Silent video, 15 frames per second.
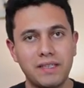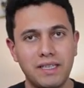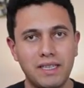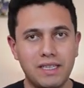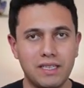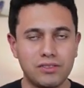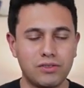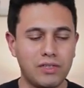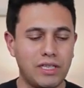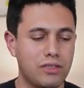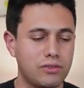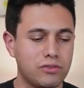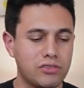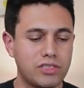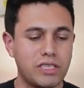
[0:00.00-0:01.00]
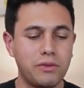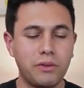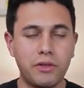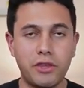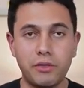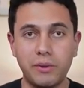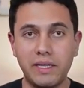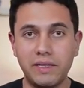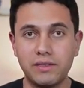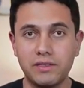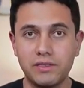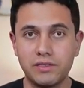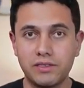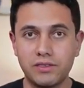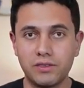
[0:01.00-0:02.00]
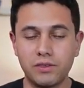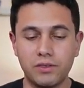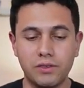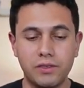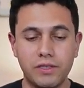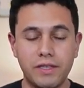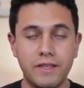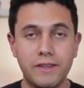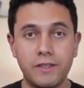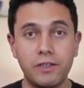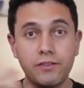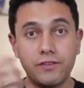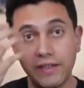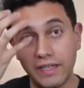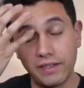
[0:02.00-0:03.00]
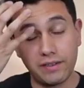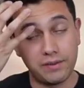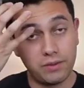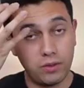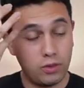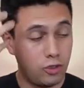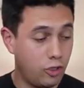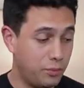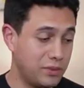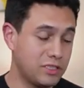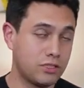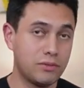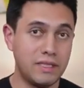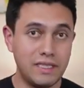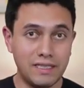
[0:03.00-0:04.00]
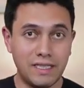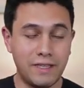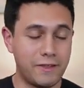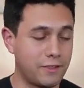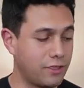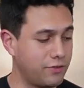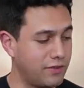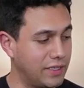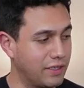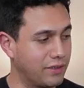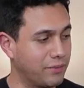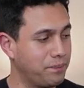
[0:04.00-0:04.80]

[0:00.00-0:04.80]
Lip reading: Let's go now to 0, 3. So 3rd finger, open string, then 3rd finger.